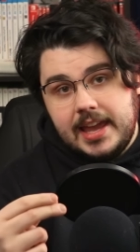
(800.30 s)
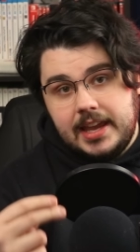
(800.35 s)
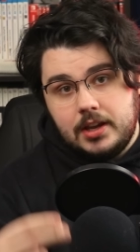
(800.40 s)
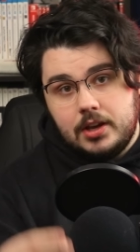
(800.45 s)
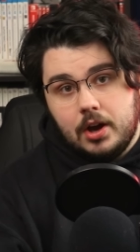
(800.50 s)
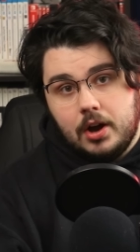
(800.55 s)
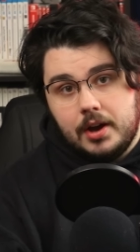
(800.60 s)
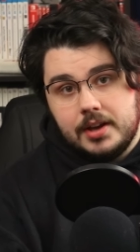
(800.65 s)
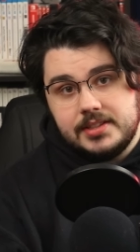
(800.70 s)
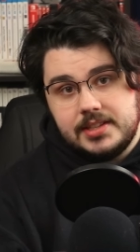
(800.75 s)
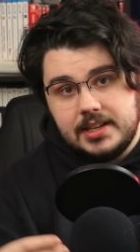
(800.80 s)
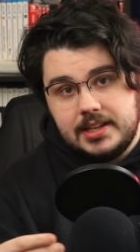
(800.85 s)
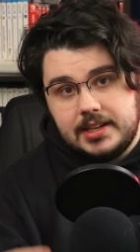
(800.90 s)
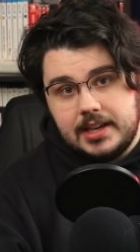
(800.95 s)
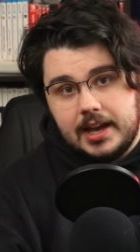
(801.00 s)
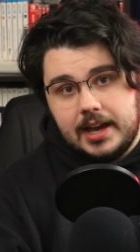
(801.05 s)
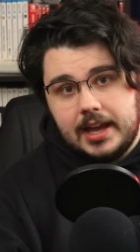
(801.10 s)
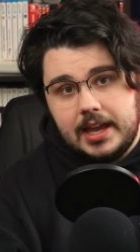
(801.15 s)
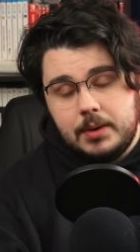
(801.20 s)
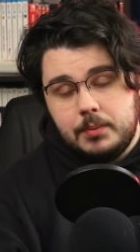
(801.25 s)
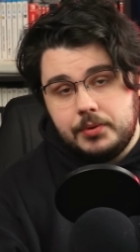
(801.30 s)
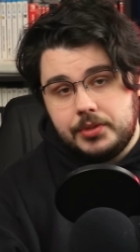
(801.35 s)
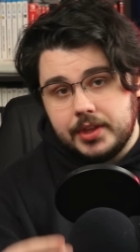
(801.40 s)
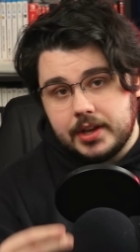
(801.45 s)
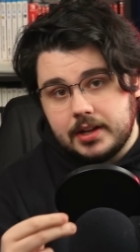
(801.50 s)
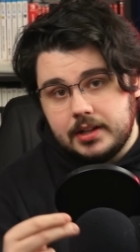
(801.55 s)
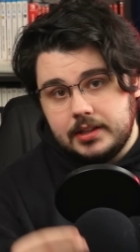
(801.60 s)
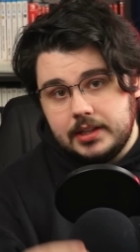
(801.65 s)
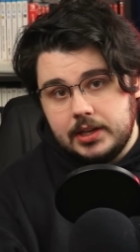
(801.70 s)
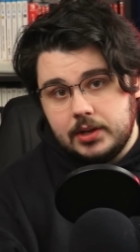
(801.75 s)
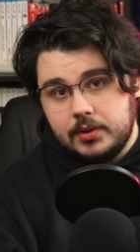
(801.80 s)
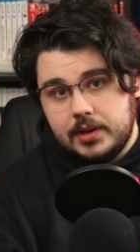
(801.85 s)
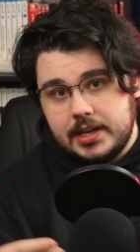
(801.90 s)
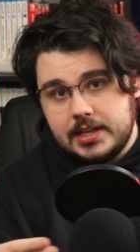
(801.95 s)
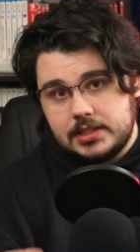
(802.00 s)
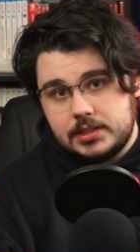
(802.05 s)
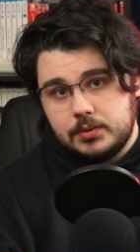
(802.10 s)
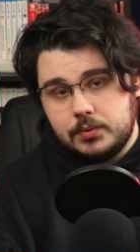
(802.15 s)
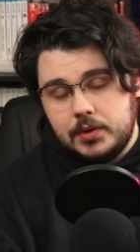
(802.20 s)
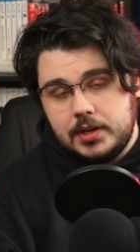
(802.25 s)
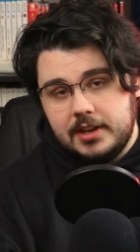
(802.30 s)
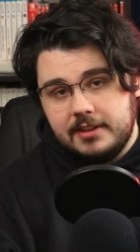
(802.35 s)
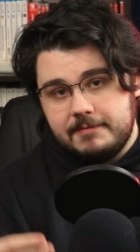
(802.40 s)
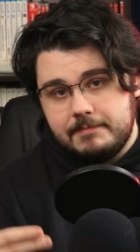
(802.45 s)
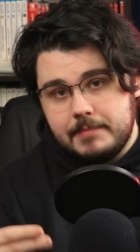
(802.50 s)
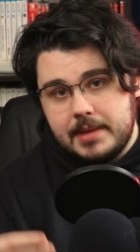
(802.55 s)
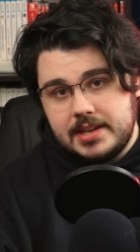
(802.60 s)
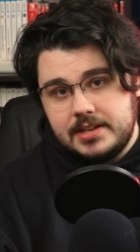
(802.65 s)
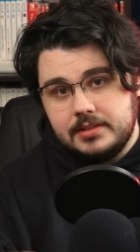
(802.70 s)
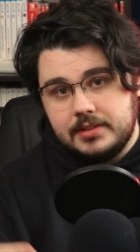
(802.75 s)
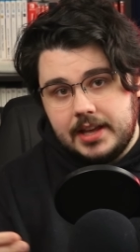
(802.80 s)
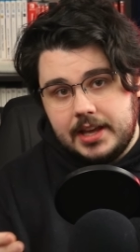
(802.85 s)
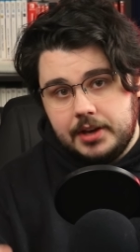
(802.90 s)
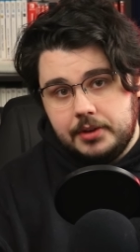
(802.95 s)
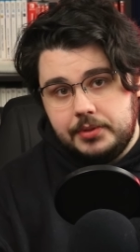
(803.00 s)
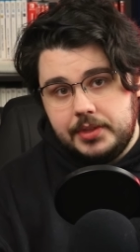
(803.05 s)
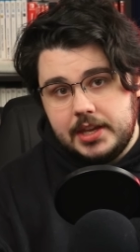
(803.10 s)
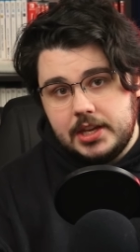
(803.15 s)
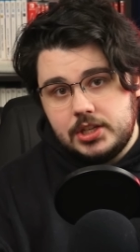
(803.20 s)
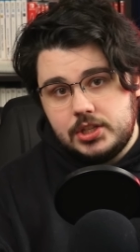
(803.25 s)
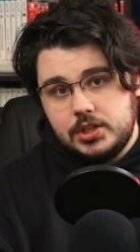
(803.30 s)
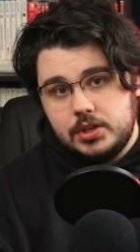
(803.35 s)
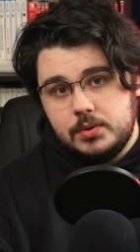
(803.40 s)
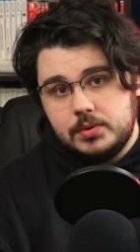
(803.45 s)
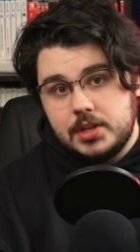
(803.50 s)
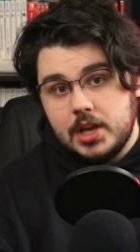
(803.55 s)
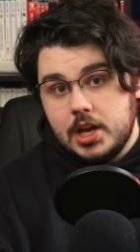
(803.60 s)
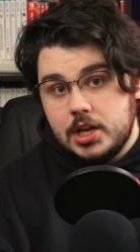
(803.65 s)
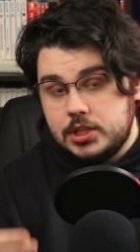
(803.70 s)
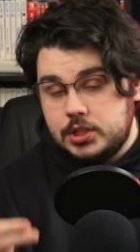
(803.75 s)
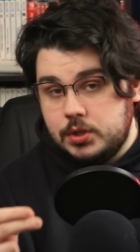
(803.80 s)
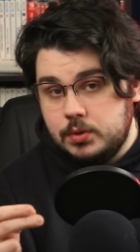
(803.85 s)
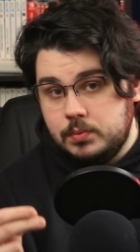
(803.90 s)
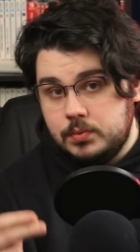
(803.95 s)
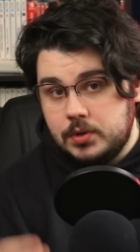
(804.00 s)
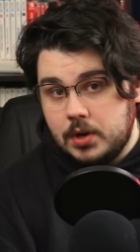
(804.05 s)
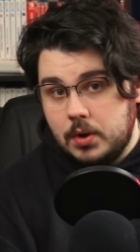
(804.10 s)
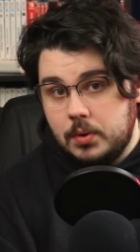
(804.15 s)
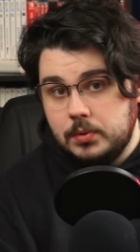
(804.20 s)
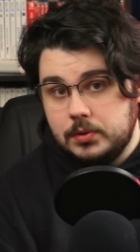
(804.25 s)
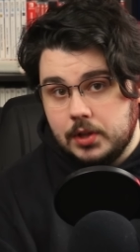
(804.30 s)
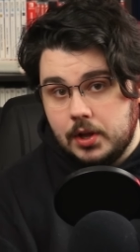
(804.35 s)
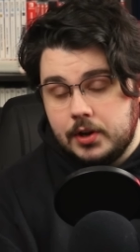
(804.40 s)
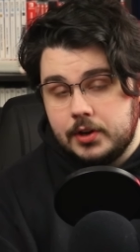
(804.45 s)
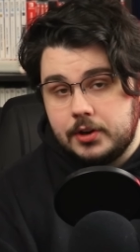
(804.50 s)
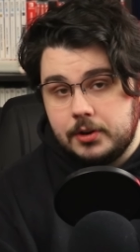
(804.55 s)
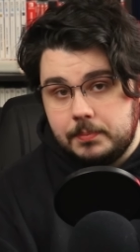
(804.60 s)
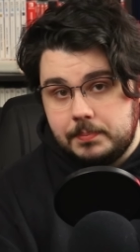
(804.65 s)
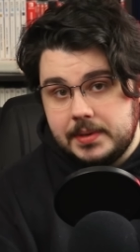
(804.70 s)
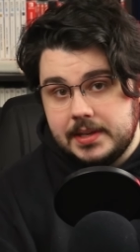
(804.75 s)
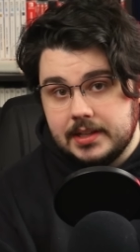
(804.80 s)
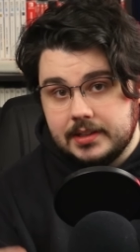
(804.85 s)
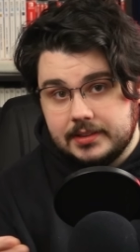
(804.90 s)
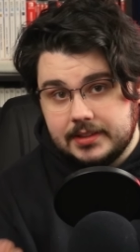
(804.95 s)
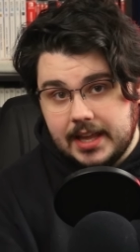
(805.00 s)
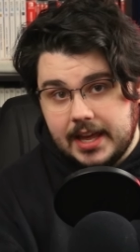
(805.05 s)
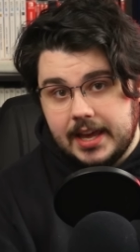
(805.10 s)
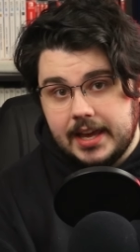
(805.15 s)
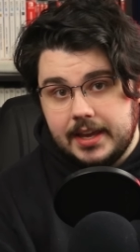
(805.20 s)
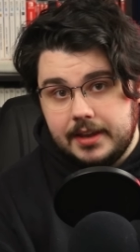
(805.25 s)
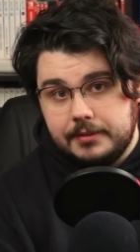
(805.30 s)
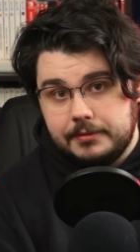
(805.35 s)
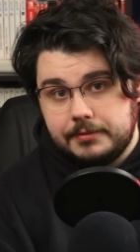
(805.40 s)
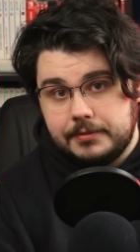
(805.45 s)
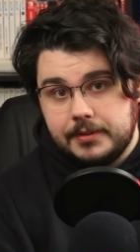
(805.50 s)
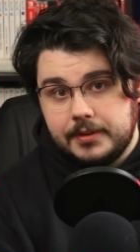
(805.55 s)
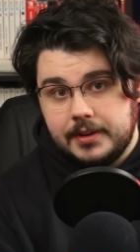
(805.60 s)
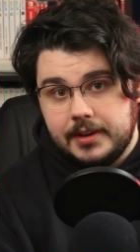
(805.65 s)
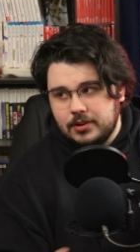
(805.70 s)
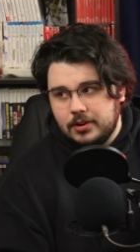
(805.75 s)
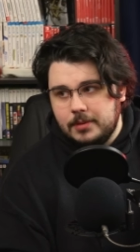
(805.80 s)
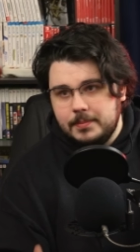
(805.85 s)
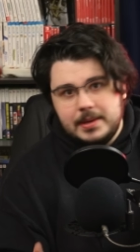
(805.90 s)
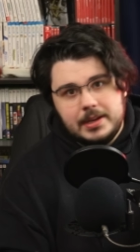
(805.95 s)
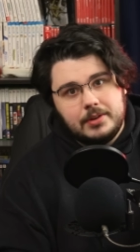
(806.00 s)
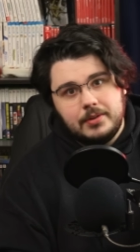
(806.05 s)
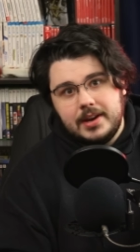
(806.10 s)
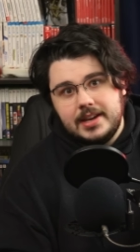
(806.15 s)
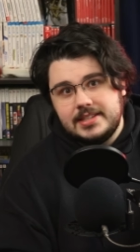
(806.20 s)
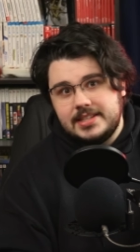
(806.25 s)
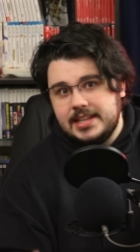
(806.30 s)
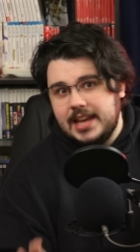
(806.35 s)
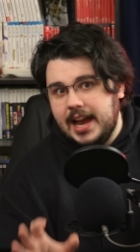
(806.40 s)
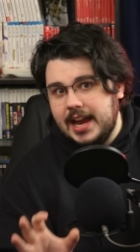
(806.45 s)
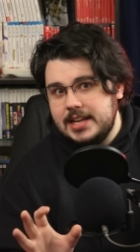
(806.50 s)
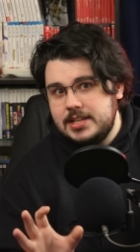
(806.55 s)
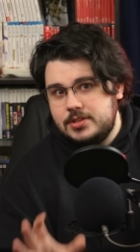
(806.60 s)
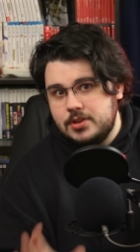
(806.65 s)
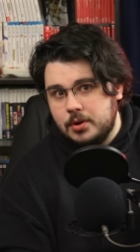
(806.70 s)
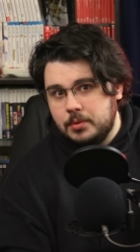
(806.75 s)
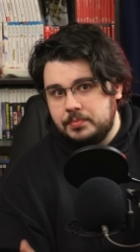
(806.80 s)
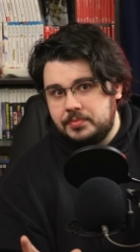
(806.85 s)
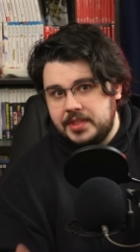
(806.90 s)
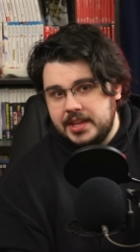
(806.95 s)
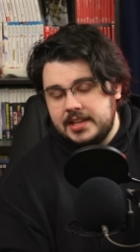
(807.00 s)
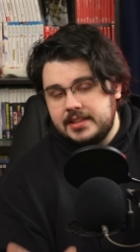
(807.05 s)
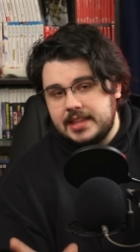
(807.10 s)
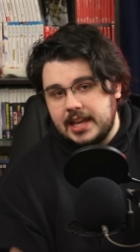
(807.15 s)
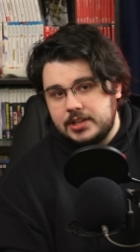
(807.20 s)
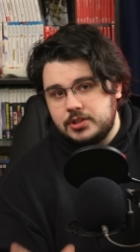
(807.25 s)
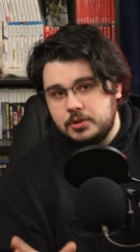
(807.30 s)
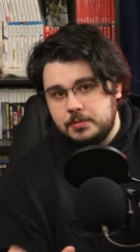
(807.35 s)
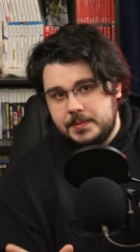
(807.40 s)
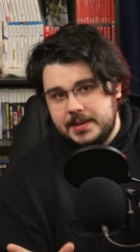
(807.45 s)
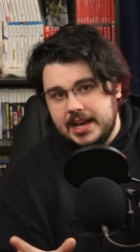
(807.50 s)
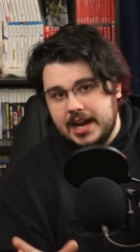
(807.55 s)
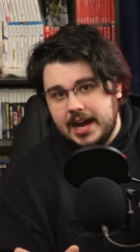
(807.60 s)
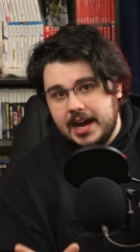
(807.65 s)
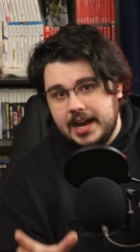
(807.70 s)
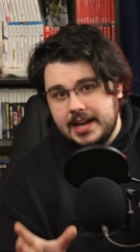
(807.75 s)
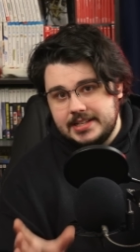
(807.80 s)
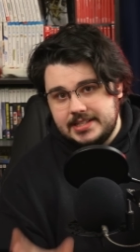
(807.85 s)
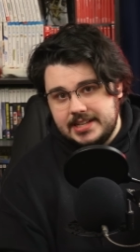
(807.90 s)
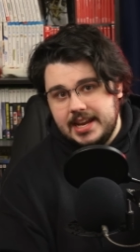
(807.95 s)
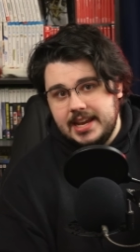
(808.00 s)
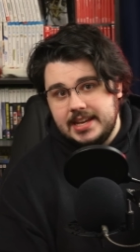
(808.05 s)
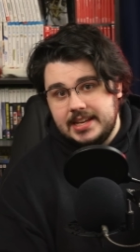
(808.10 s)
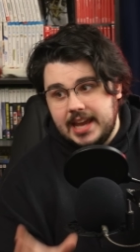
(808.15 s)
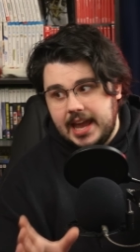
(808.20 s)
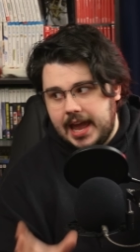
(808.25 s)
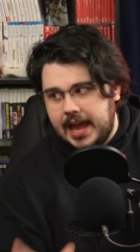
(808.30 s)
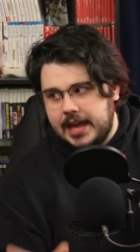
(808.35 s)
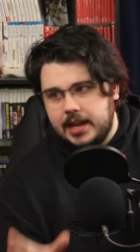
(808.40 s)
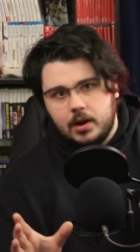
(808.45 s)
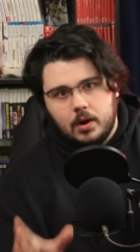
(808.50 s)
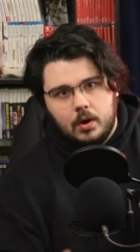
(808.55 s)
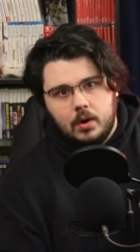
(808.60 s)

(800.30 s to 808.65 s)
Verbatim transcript: and cause a guy with a clear history of mental health issues to no longer be alive. Like, call me crazy, I don't think that should be a hot take at